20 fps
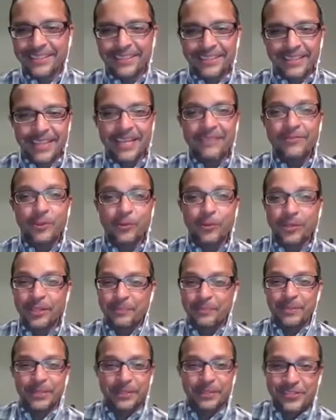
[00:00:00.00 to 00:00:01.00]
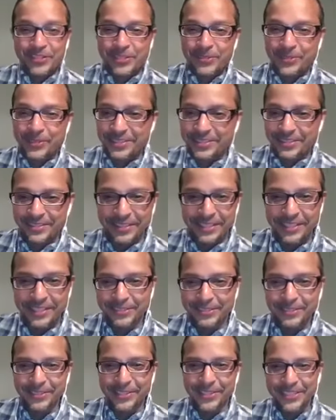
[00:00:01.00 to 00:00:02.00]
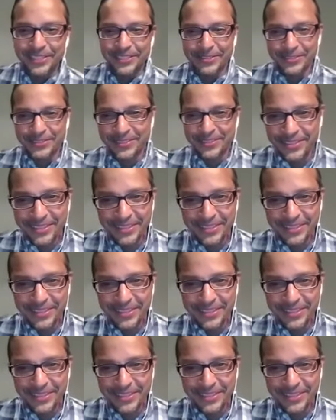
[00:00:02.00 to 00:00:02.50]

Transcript: I haven't worn a pair of shorts in like 30 years.